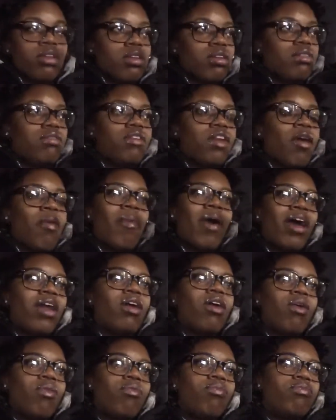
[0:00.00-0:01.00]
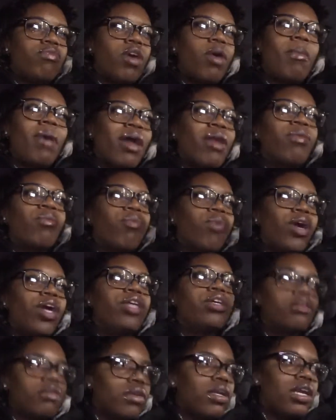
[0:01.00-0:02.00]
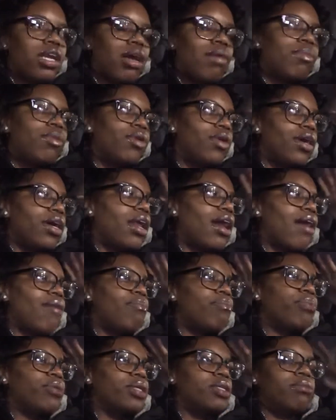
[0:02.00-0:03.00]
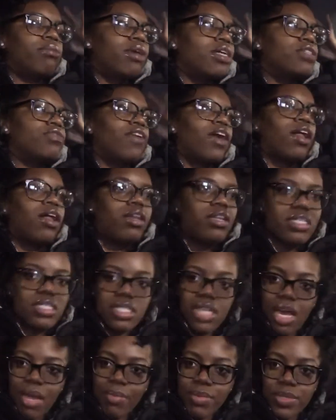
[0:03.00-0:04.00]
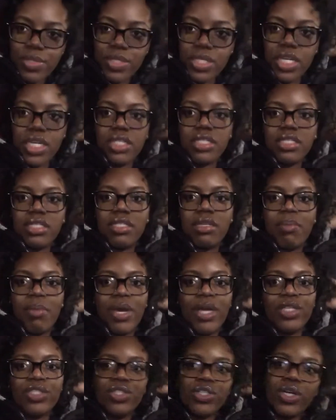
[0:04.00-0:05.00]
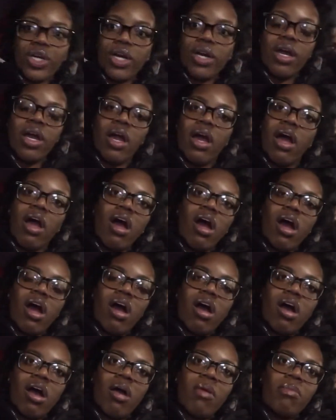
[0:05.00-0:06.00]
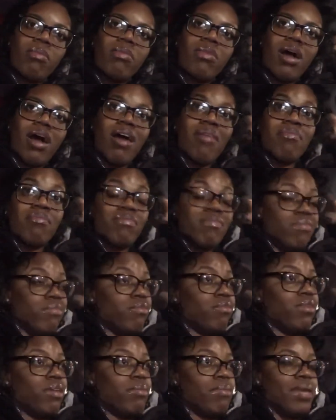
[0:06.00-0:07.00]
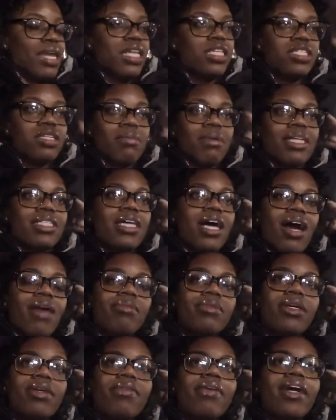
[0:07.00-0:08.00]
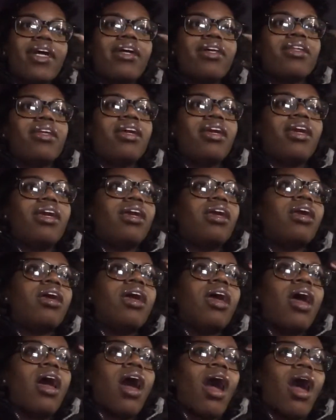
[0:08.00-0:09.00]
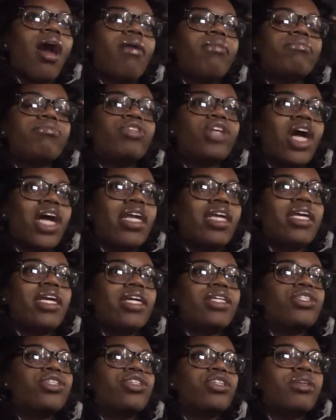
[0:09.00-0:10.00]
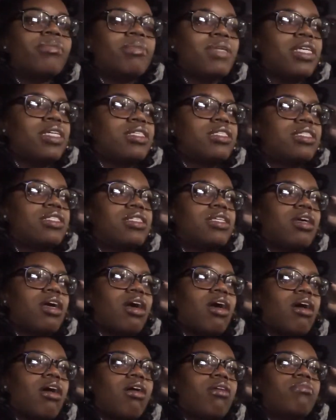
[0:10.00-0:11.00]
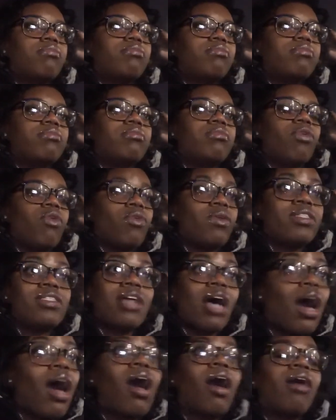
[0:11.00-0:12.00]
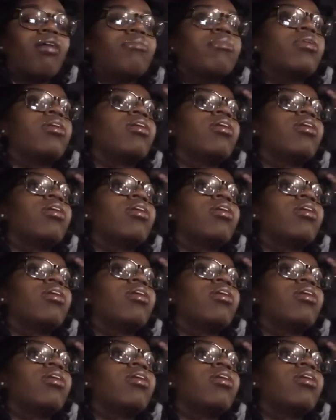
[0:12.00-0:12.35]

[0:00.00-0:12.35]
No matter what unit I'm on, I pretty much follow the same routine just to make sure I'm managing my time correctly. I'm trying to get treatments on time,